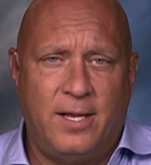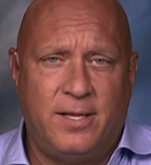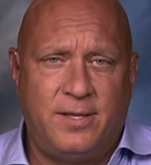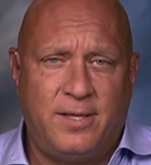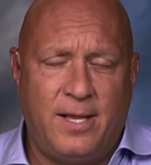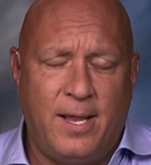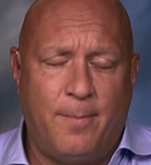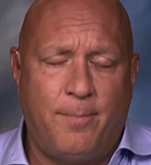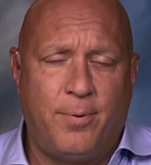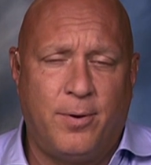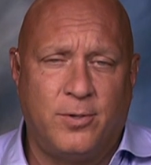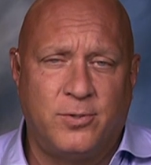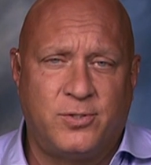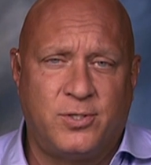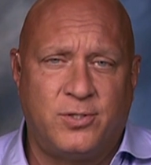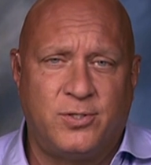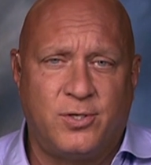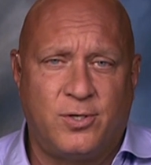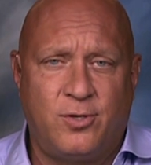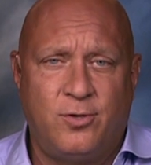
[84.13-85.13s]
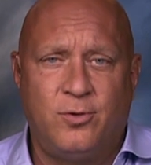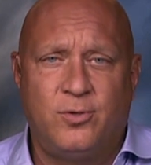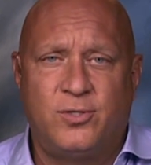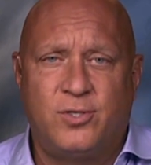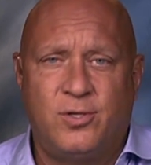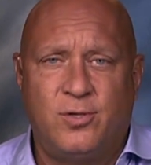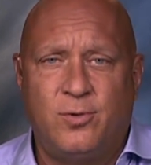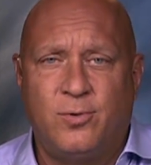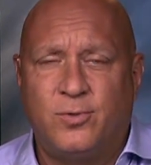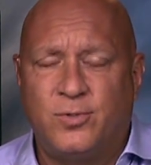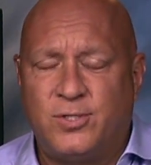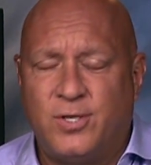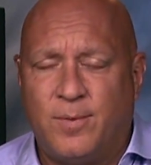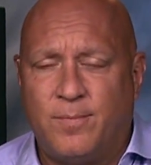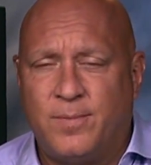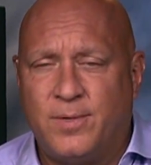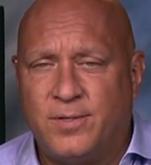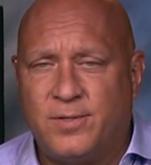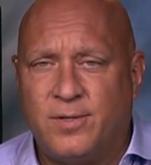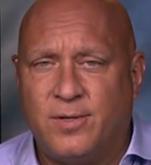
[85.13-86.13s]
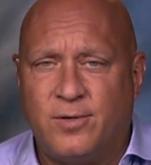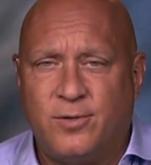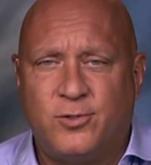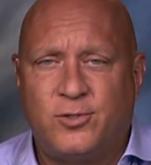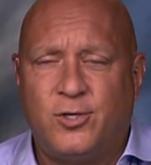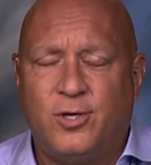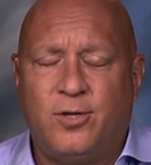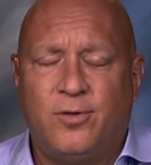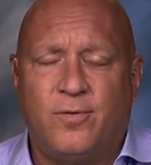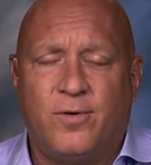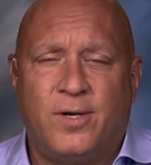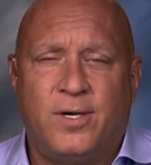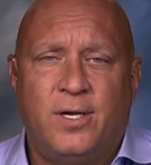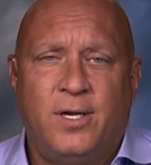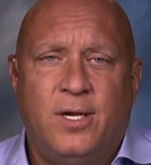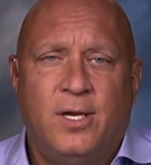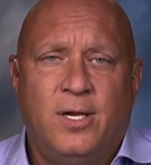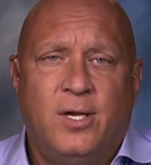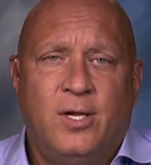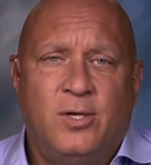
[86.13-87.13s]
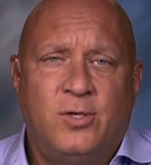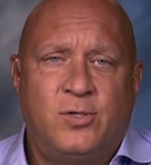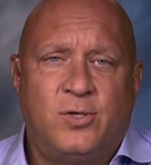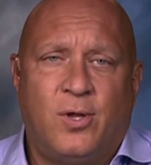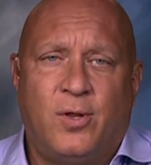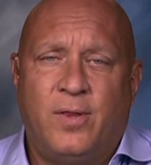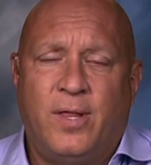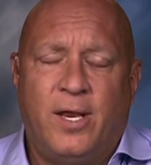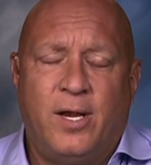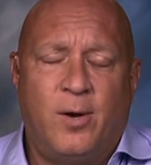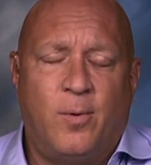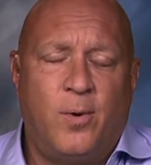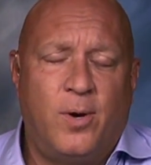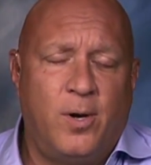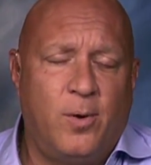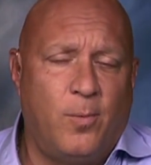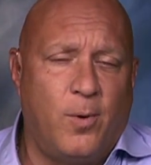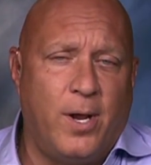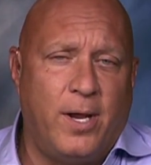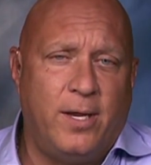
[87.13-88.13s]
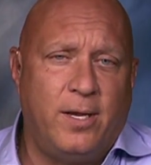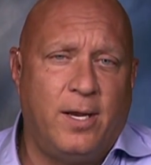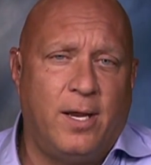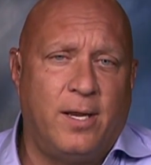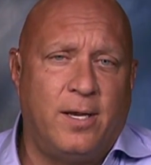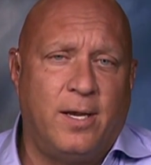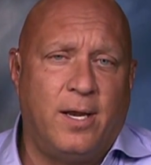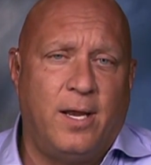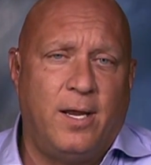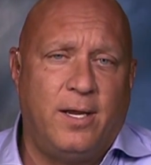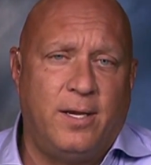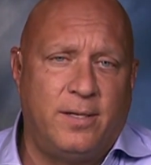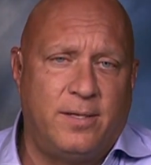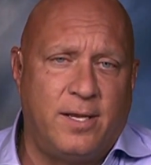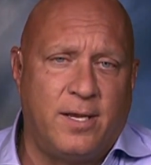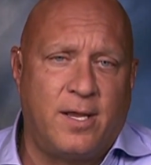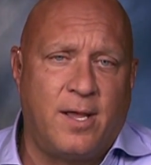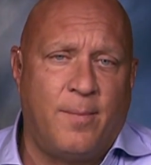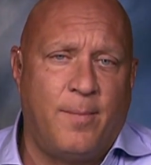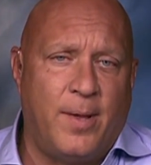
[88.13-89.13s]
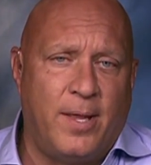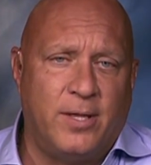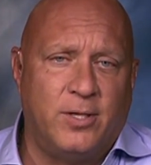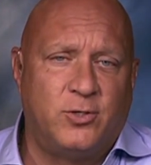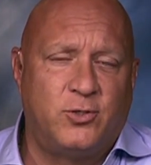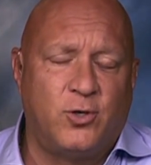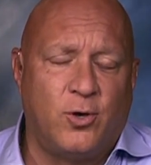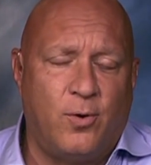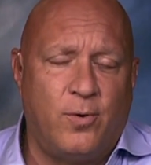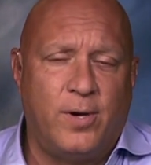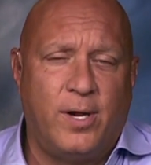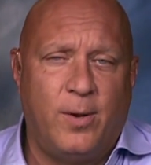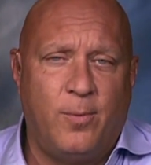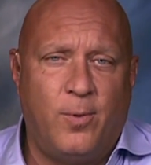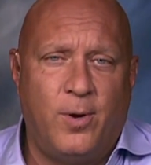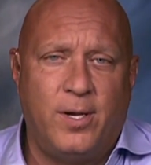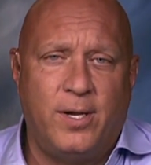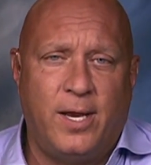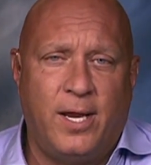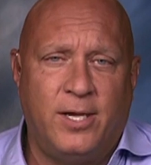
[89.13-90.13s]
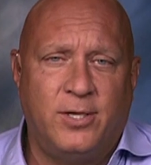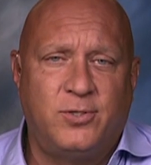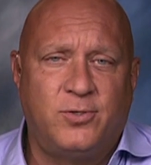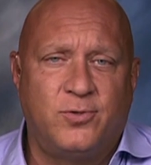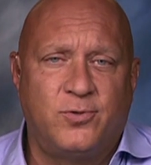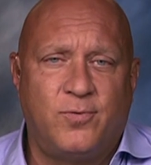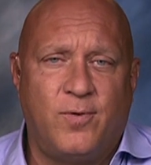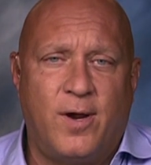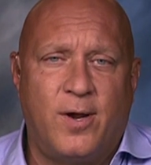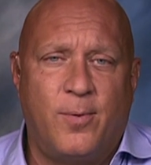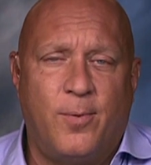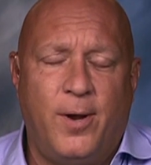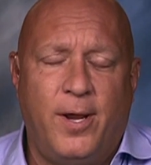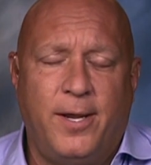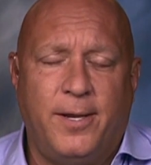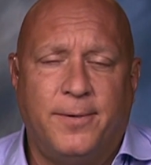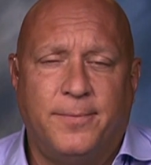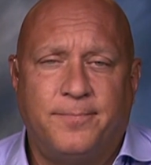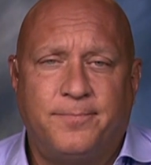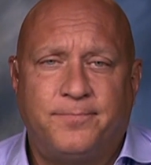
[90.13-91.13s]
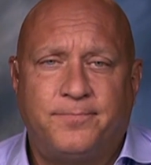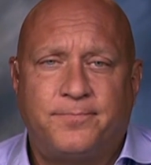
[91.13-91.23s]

that person's accused of doing something to their children. So they don't want to wait, and they come on the show and they want answers right away.